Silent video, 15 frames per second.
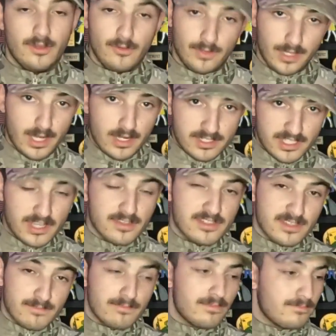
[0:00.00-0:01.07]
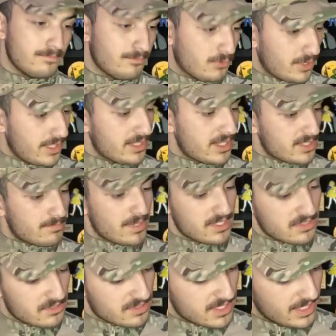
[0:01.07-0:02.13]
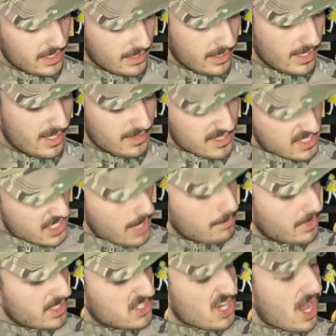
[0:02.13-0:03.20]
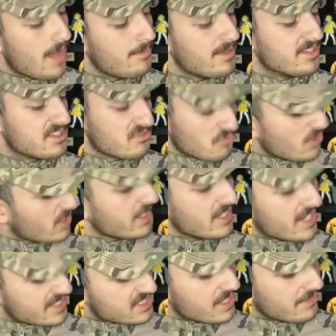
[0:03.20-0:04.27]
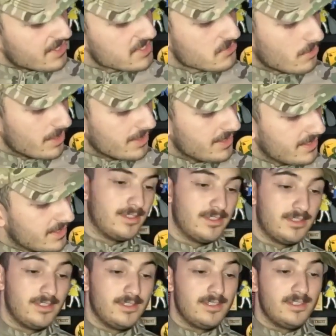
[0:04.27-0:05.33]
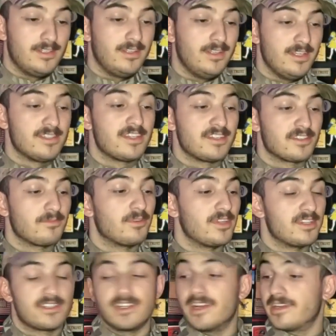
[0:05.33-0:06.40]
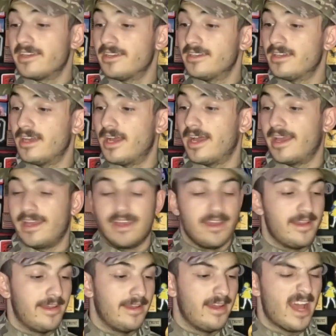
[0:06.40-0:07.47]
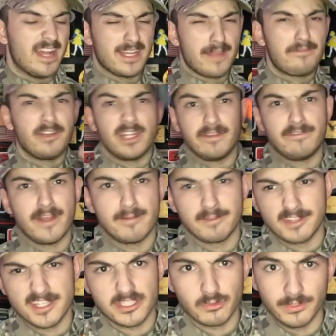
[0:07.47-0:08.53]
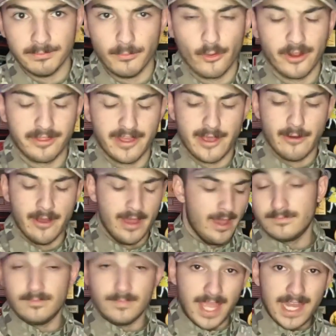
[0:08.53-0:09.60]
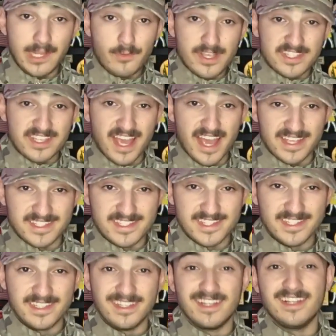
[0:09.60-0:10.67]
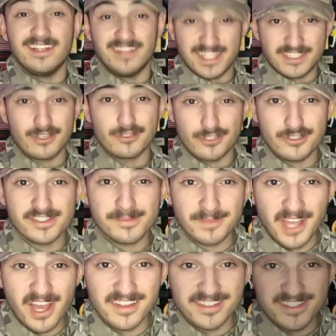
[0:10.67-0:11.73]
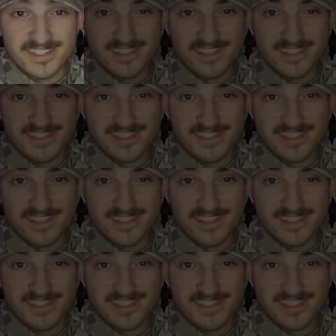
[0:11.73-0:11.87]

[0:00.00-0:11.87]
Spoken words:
Got ourselves some pretty nice pistols here. And the stippling job is really nice on this one. These things are pretty sick. I definitely favor this one more, though. Anyways, guys, let's go shoot some guns.